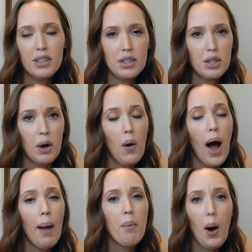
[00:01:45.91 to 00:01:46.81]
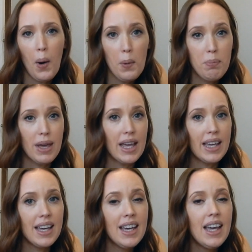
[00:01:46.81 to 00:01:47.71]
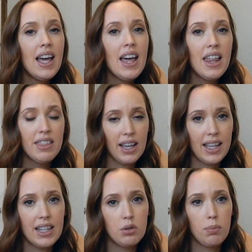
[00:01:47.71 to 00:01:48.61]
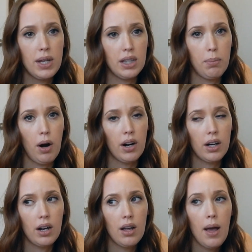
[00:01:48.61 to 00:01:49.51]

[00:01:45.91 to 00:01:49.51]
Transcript: you know, I'm hoping that kids will be at the park.